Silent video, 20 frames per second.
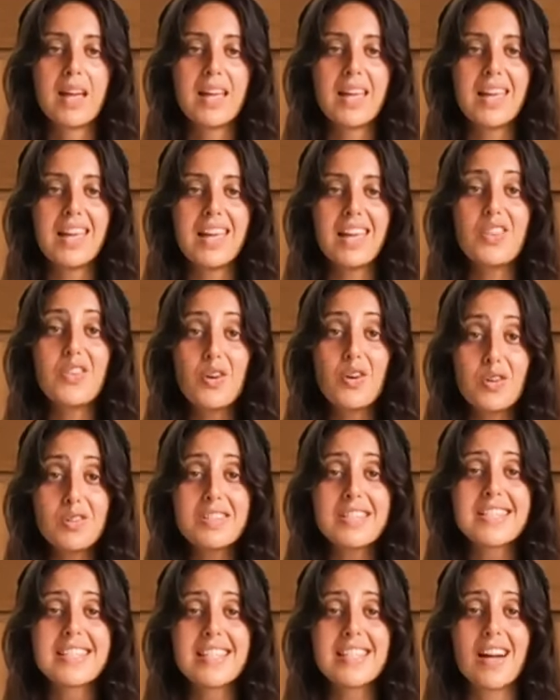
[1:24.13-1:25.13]
It all
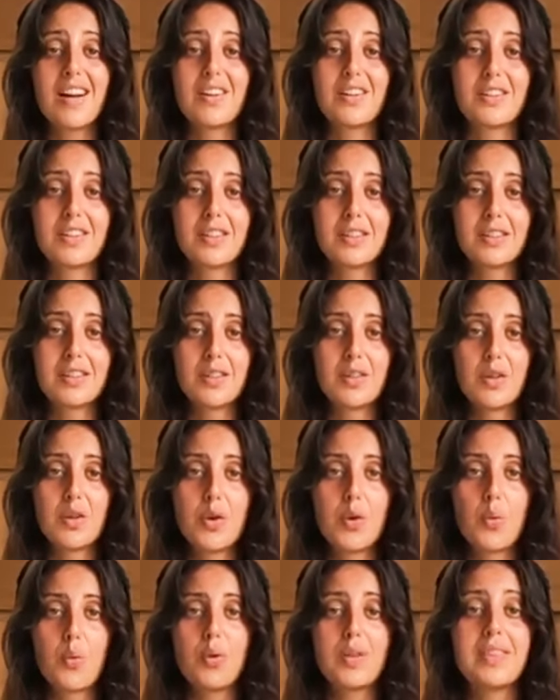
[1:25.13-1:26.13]
started
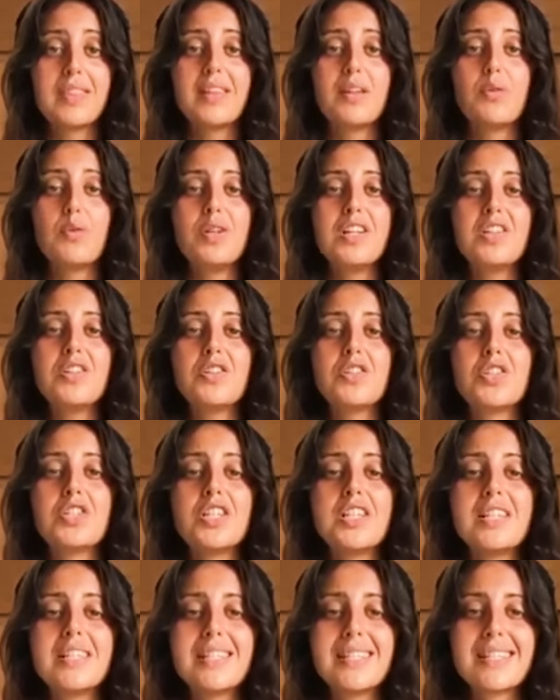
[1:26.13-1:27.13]
with the
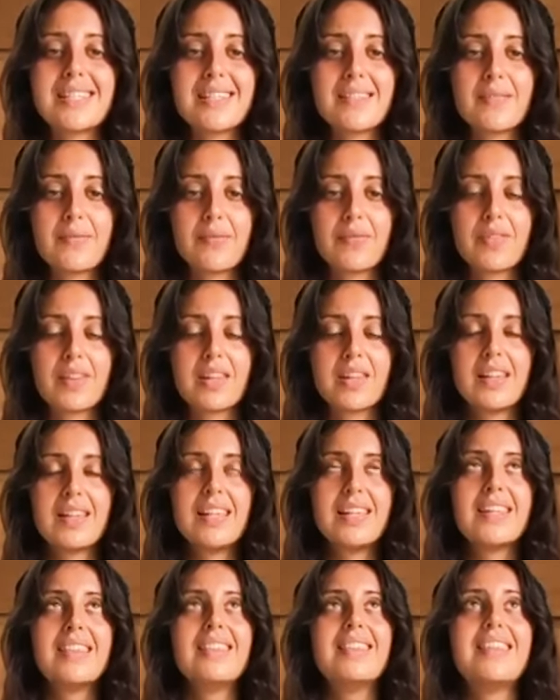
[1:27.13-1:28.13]
rishis,
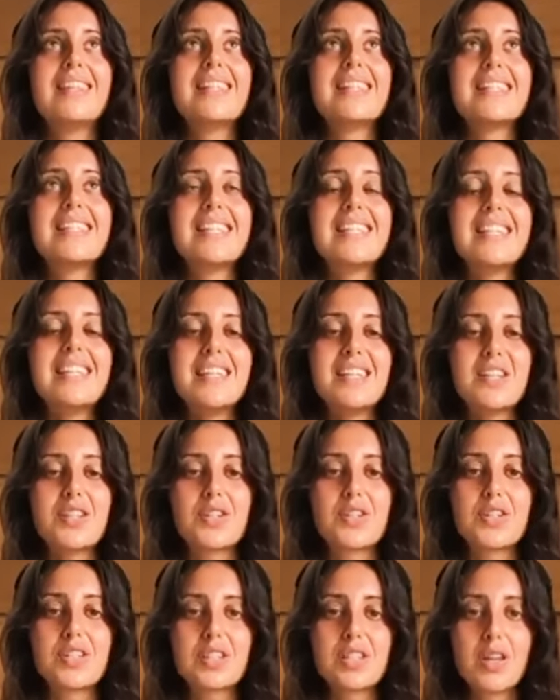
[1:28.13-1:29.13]
the
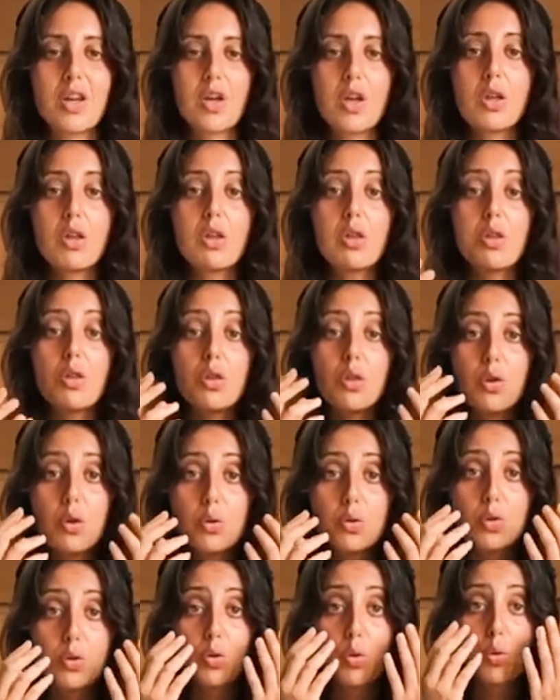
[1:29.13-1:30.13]
seers,
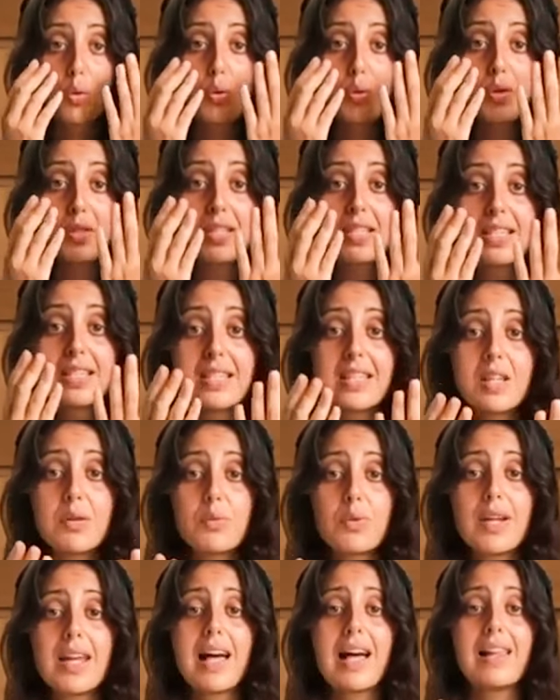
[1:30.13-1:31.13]
those who could see
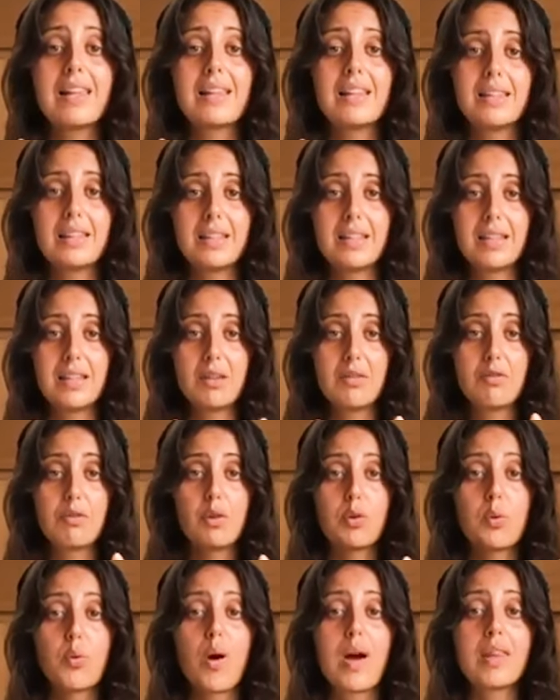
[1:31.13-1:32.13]
reality
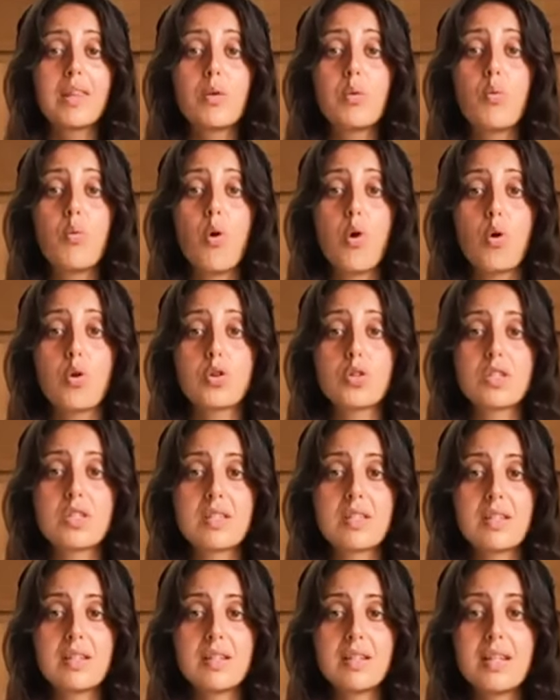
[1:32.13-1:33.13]
for what it
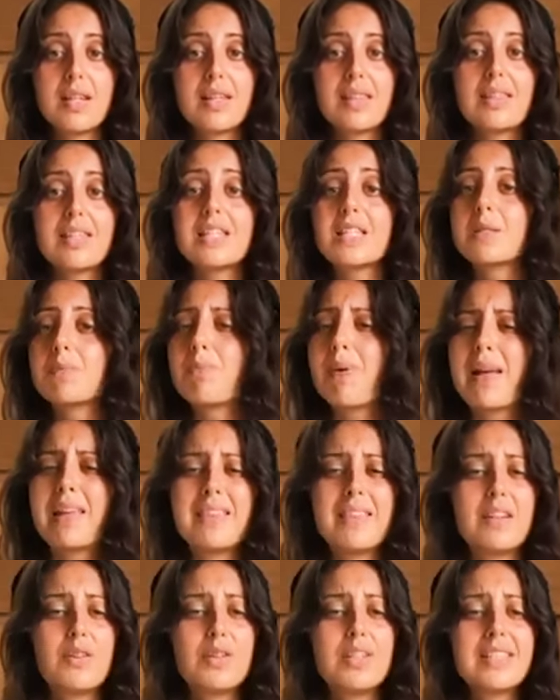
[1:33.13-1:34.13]
was. They
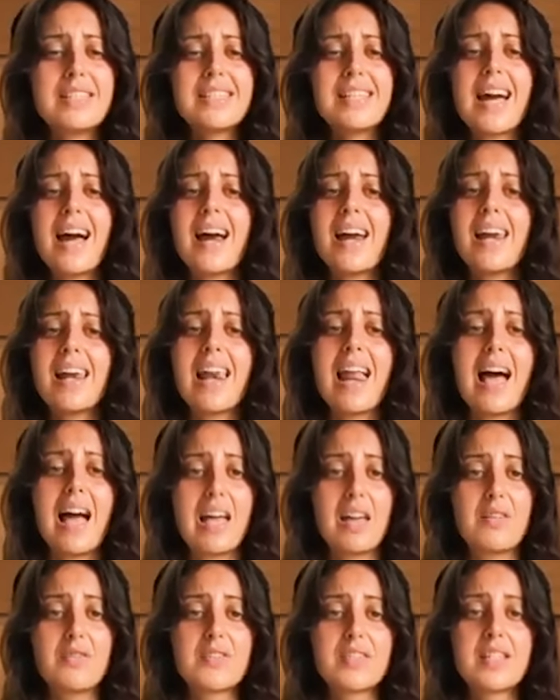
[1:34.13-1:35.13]
spent their entire
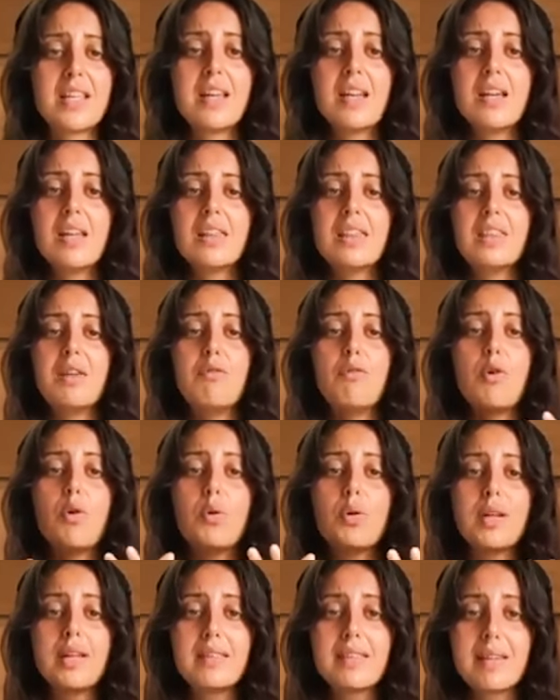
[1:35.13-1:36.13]
lives
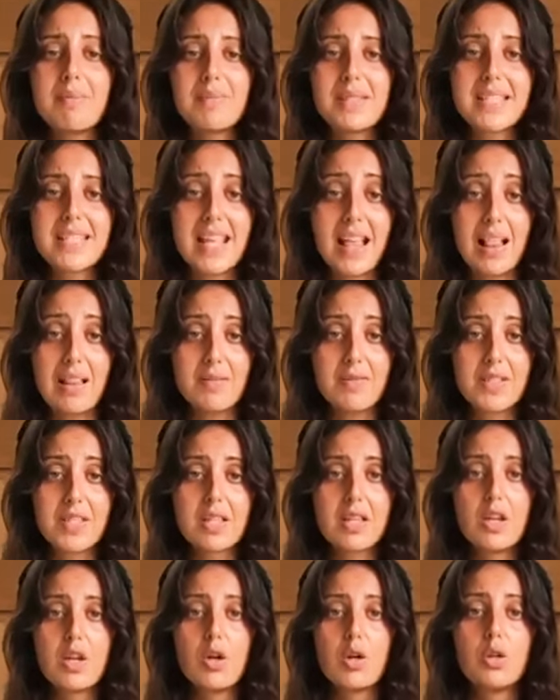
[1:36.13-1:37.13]
devoting
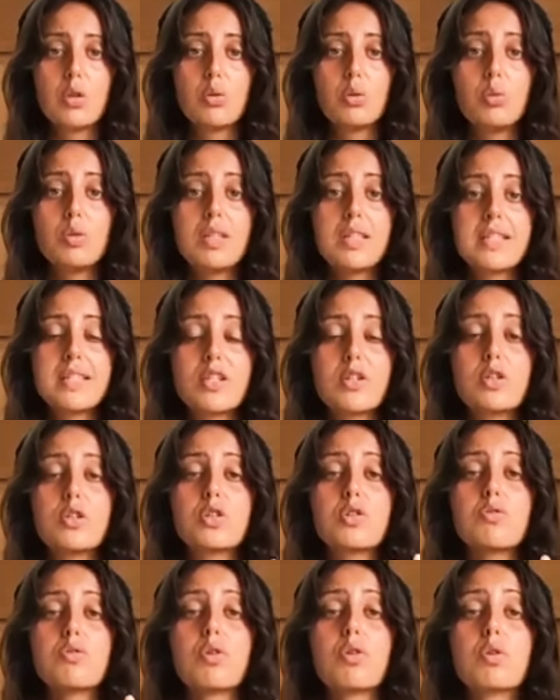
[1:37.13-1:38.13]
themselves to the
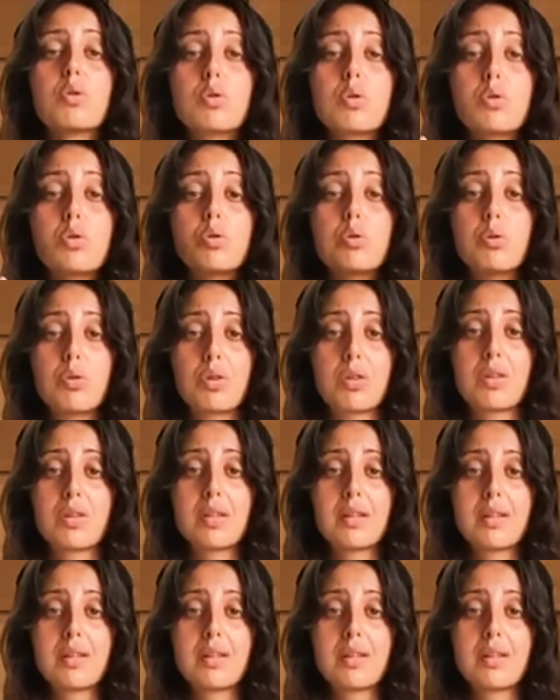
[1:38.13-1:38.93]
search for truth.